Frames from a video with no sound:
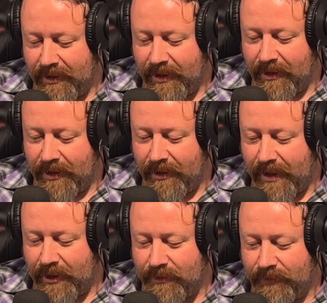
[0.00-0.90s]
And he had in
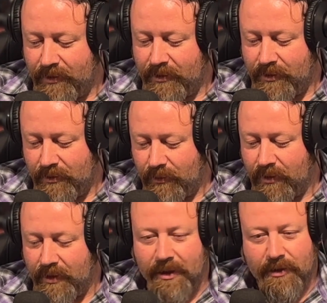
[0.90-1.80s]
Nashville to do
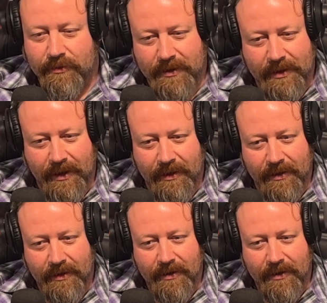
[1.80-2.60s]
more of the countryside